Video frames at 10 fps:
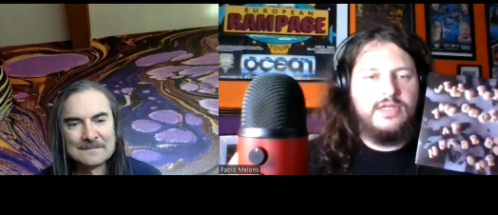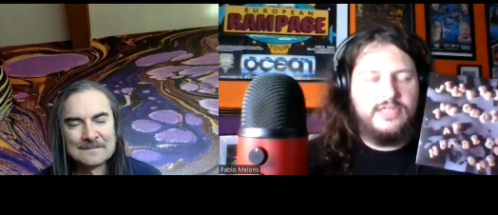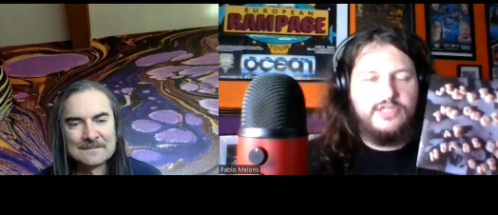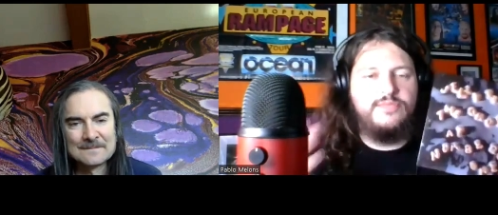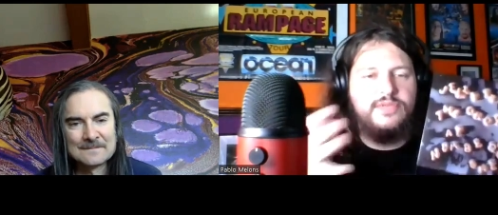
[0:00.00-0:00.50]

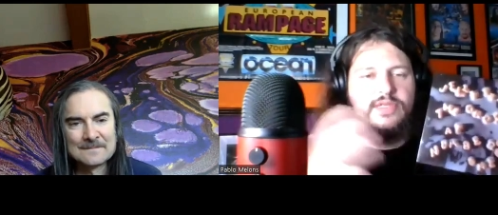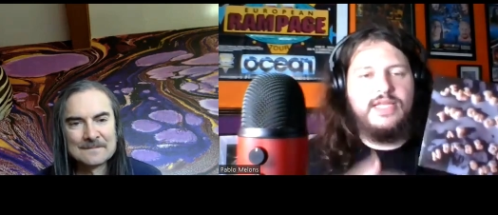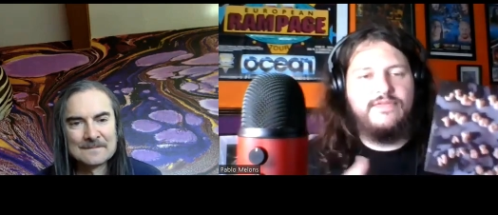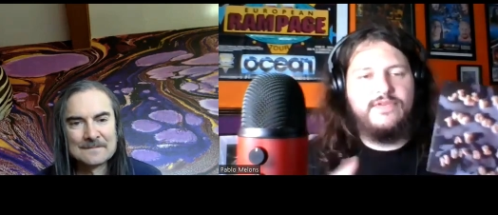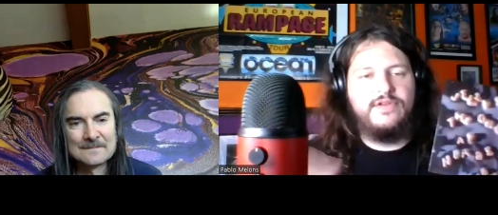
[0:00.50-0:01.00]
Speaker 1: did you
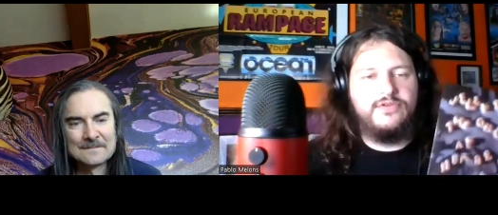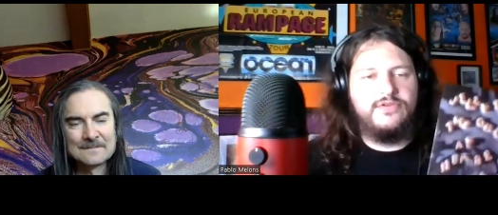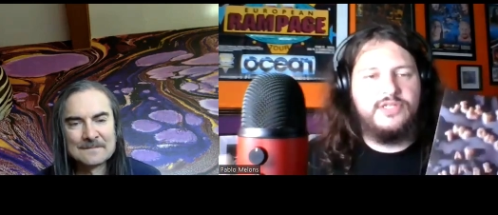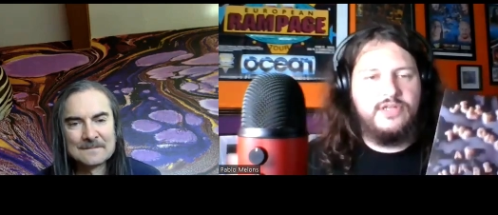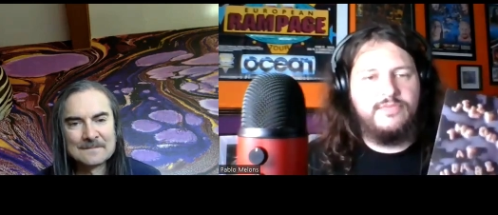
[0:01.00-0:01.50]
believe in
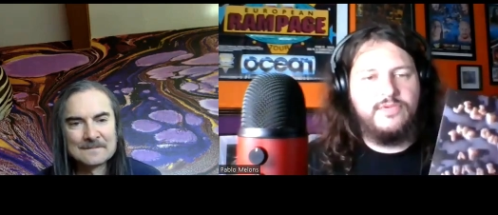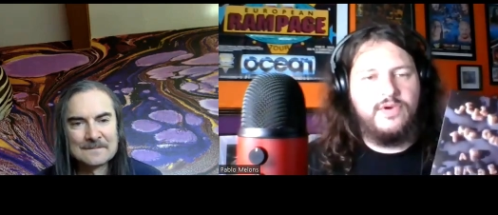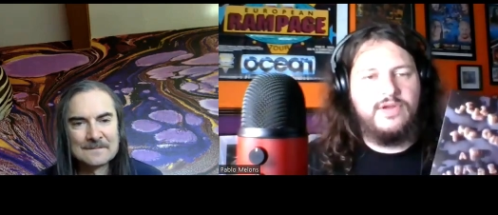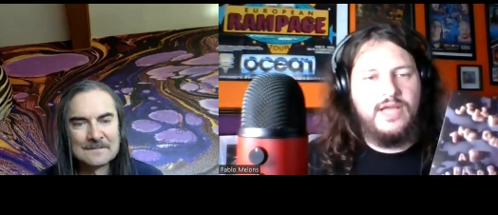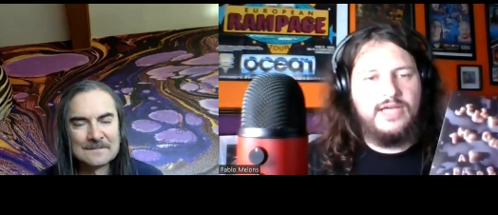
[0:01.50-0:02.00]
Ghost at Number
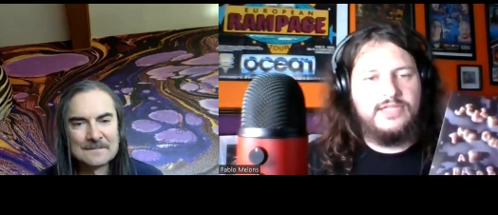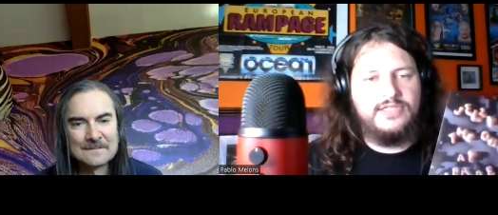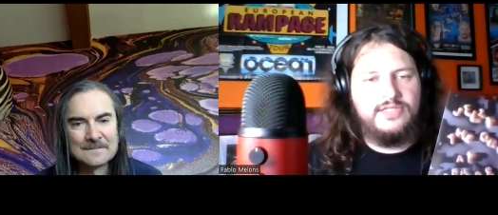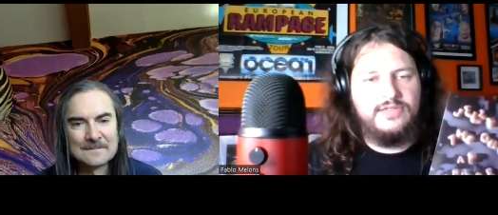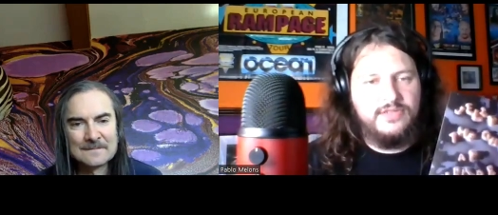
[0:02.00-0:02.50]
One
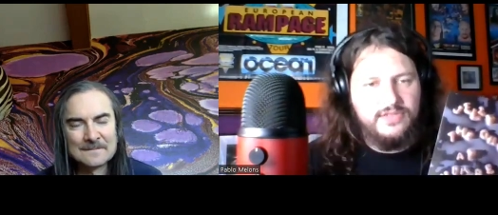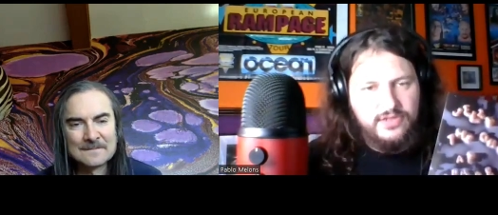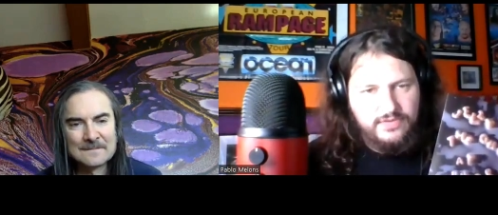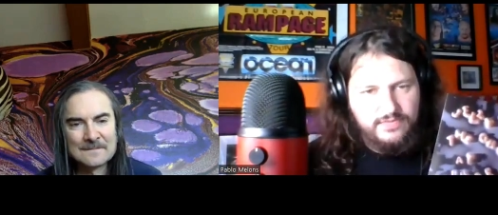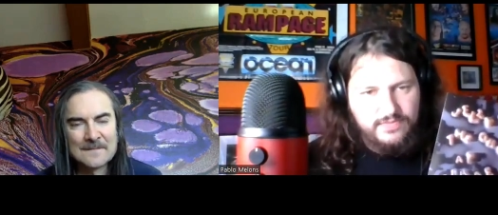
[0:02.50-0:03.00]
as
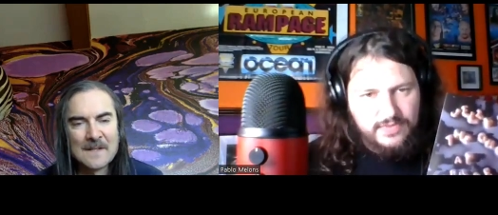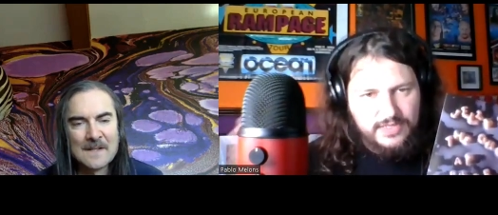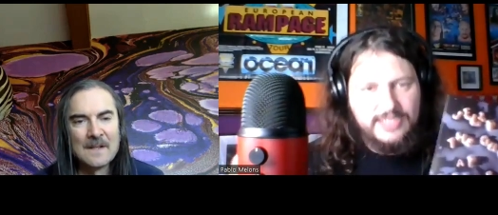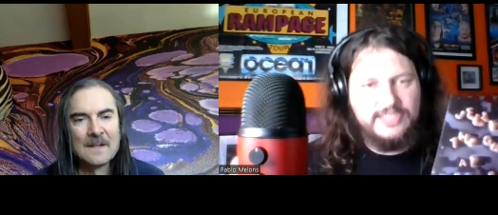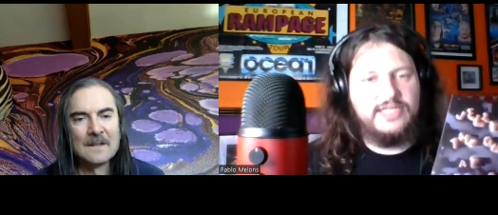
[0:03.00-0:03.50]
the
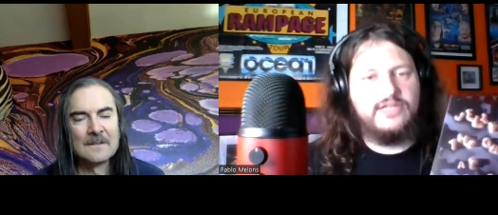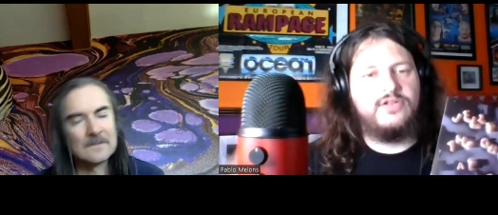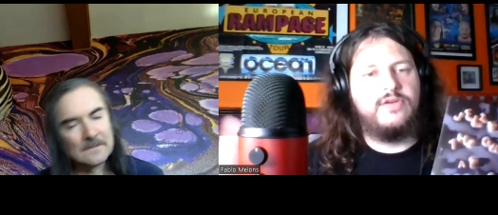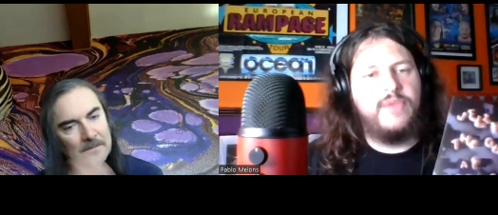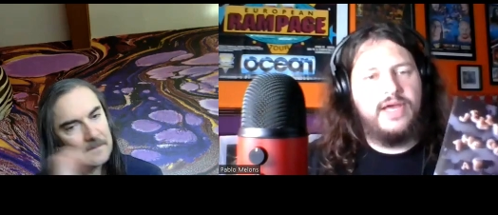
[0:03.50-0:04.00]
lead single
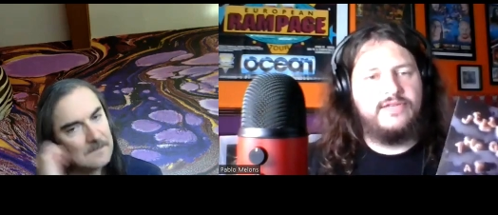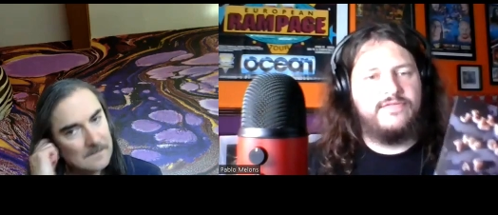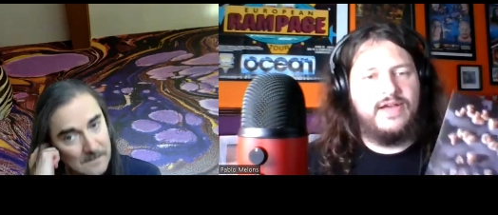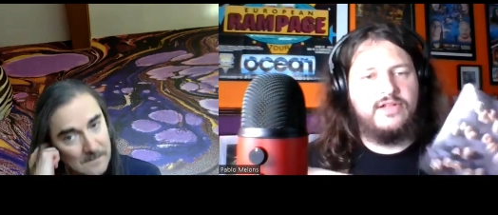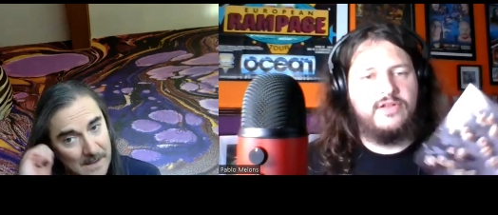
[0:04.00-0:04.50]
compared to
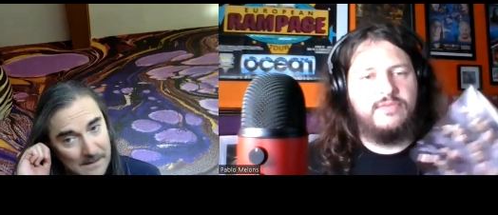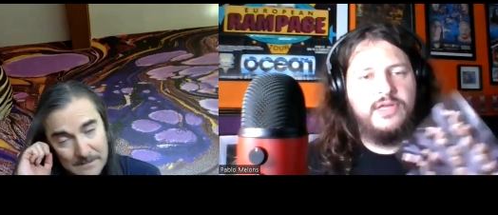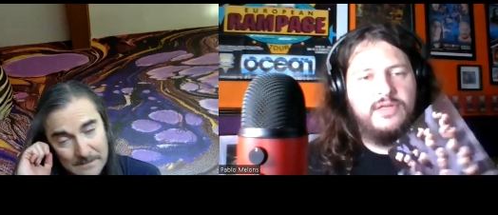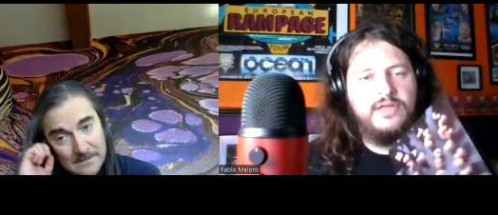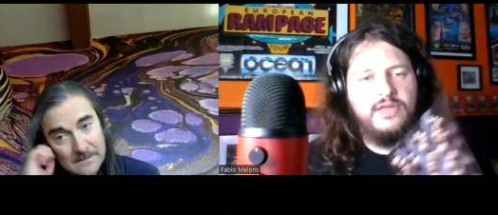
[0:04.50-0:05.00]
Fan Club?
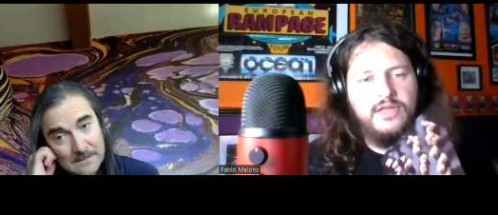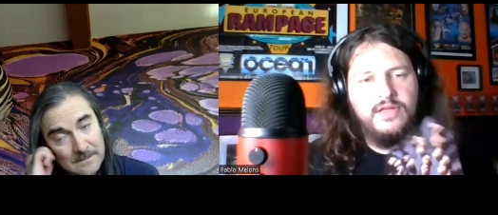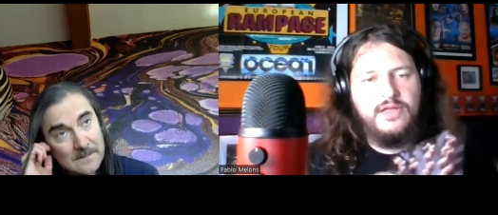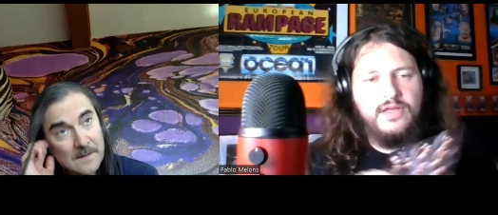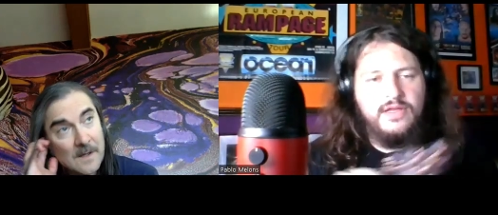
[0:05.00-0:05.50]

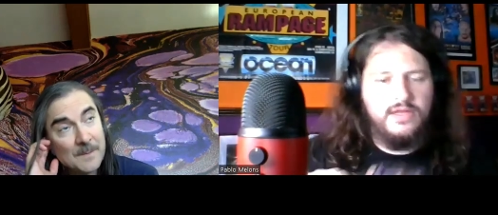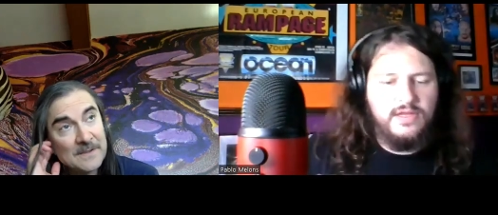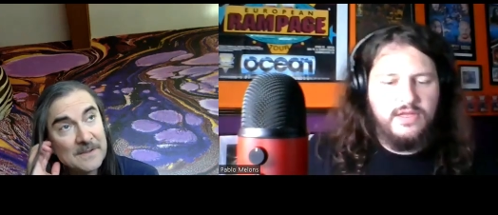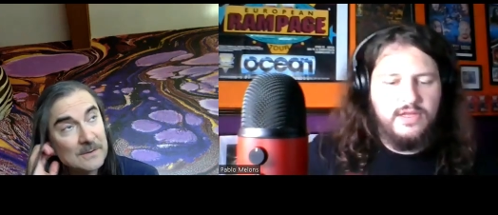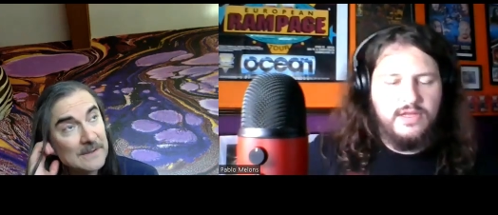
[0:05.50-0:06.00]
Speaker 2: I'll be
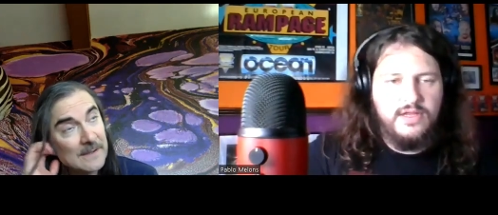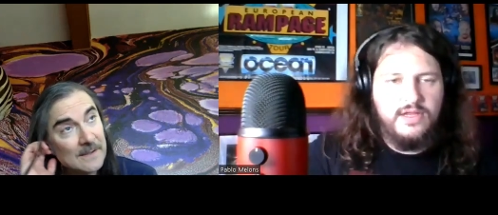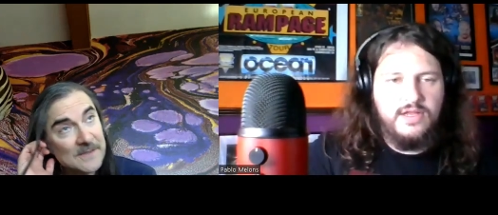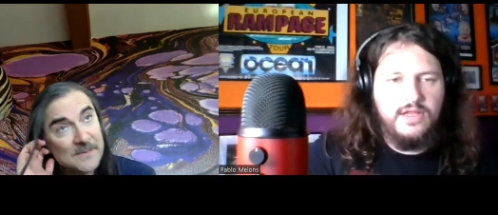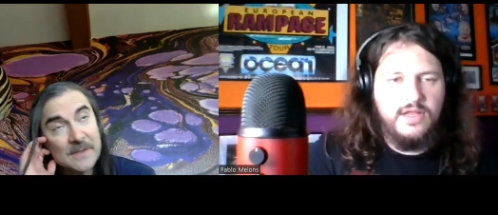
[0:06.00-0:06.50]
totally honest
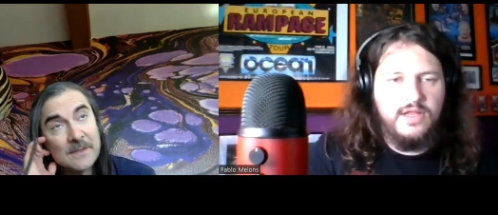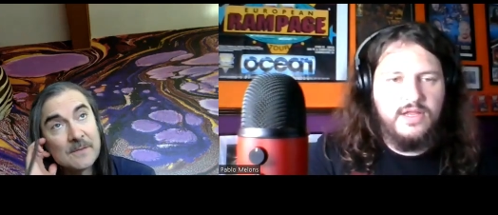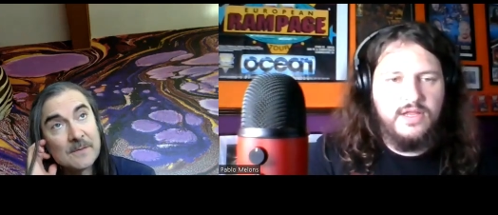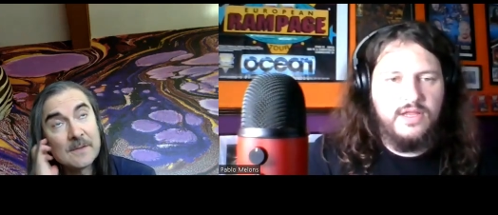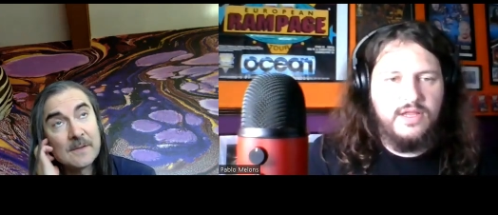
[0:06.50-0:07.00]
with you.
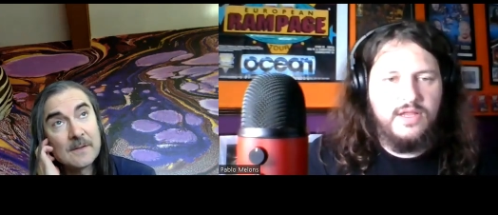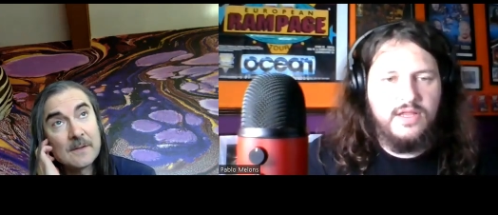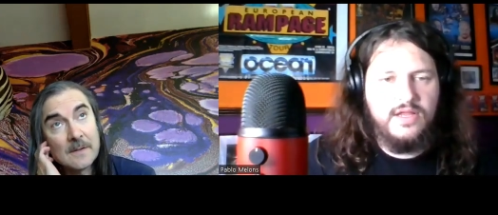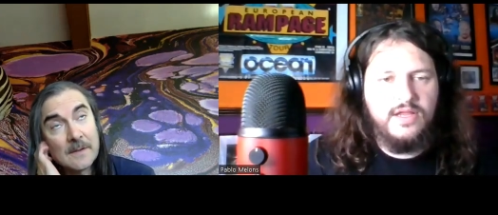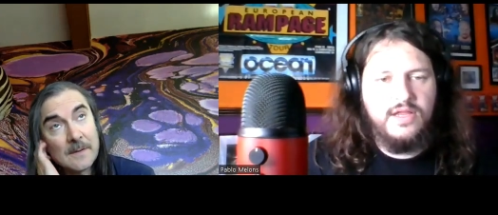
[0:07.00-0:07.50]

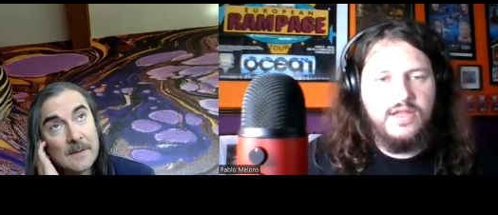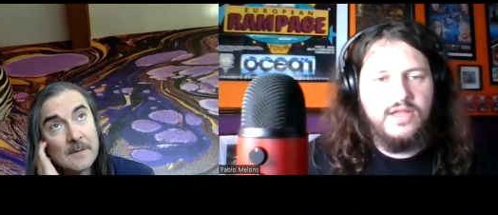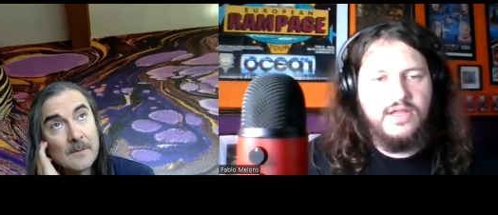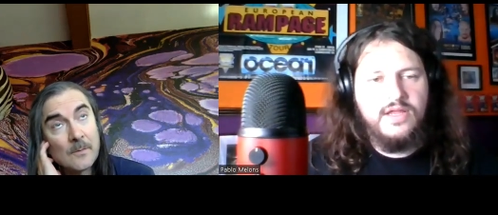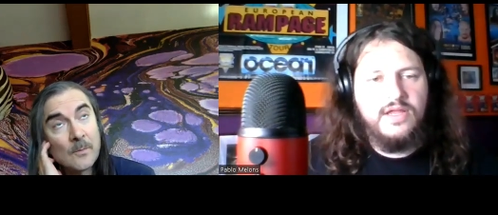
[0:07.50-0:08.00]

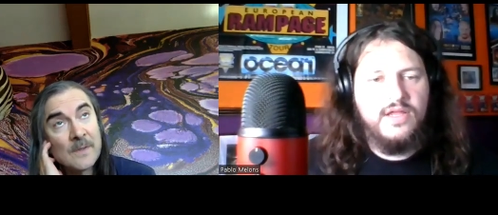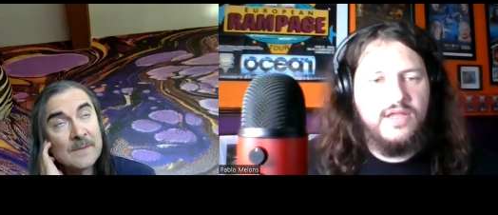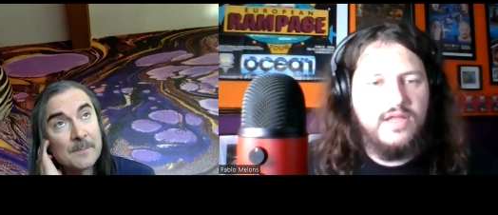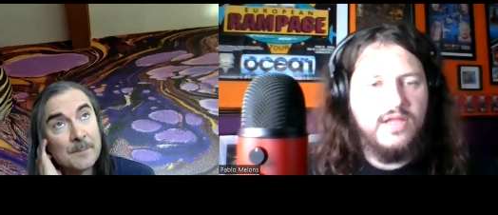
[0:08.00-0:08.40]
When